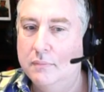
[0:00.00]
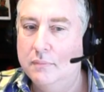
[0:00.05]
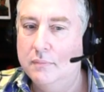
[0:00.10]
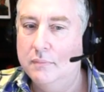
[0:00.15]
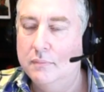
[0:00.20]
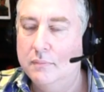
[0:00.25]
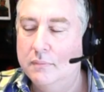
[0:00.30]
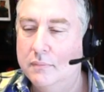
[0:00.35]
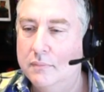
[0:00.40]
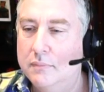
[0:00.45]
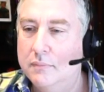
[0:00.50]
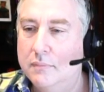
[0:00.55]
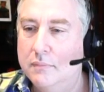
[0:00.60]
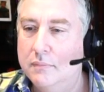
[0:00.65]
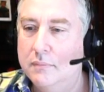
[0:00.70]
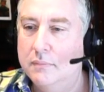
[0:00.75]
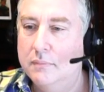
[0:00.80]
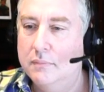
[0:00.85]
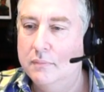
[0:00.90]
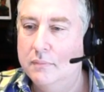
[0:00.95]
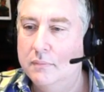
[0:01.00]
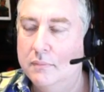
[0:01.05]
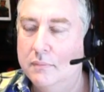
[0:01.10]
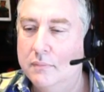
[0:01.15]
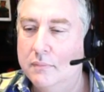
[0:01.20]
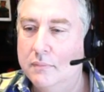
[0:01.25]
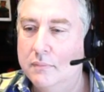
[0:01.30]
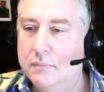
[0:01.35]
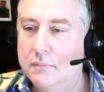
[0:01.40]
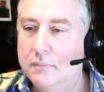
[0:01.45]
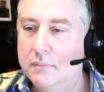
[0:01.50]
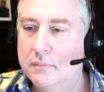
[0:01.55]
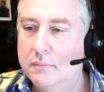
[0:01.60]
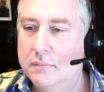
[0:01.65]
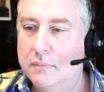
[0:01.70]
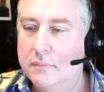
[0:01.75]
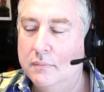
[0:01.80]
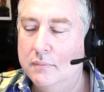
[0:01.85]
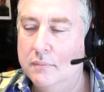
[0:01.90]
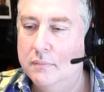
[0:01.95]

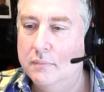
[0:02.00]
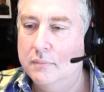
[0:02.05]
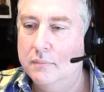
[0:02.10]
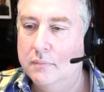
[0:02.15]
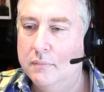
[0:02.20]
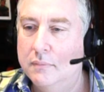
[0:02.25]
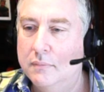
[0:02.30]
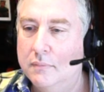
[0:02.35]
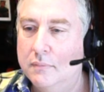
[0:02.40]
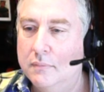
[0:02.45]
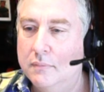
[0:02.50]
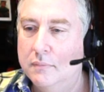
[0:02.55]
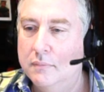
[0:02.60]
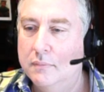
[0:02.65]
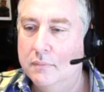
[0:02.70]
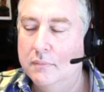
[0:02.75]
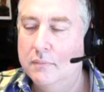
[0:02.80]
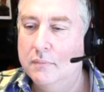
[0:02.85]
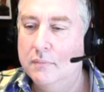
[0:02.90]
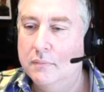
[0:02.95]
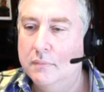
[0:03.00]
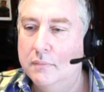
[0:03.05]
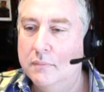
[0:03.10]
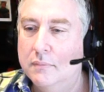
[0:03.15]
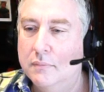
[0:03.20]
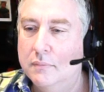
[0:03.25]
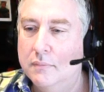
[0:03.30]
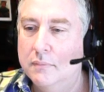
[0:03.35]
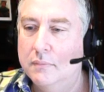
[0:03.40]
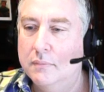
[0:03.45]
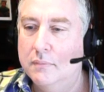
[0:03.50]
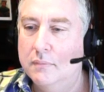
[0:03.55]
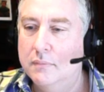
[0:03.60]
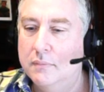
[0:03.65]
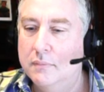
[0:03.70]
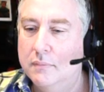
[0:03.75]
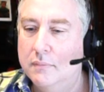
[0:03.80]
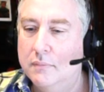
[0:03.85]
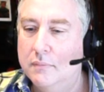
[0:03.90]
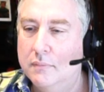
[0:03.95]

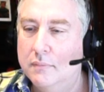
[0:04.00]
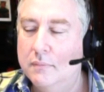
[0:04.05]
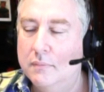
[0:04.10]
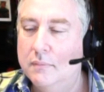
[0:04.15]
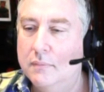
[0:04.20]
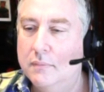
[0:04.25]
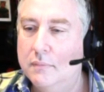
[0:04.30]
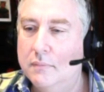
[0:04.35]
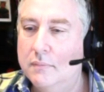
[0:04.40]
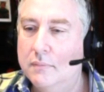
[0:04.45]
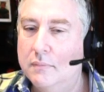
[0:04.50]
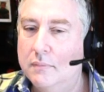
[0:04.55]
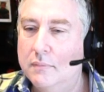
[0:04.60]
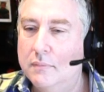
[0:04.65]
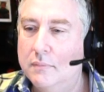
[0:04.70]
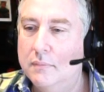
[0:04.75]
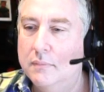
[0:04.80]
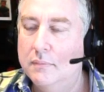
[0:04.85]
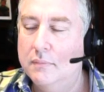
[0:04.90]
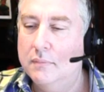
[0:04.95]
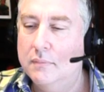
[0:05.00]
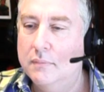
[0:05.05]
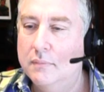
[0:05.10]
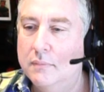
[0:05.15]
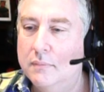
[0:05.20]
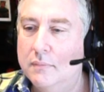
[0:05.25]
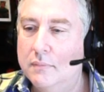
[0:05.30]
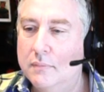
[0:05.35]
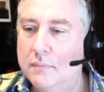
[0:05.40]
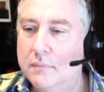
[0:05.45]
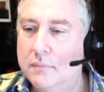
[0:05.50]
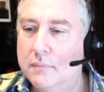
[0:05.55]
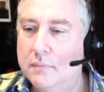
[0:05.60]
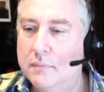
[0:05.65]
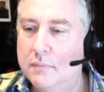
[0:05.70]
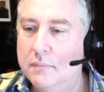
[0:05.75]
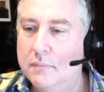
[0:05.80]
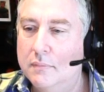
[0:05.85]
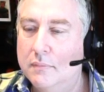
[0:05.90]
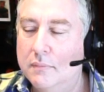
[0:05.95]

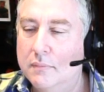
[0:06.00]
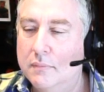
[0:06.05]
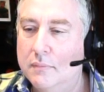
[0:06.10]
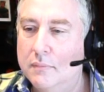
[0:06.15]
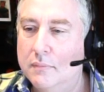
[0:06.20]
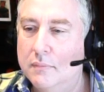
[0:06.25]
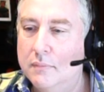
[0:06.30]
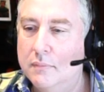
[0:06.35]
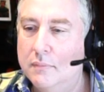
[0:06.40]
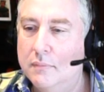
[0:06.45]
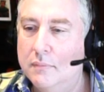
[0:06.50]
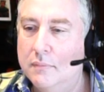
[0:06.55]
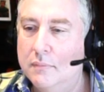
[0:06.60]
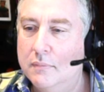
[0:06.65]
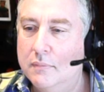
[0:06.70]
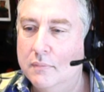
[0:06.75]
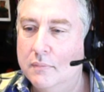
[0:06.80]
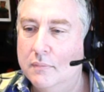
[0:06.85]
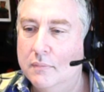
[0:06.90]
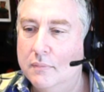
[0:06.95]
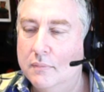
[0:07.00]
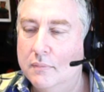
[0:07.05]
No words are spoken by the person on screen.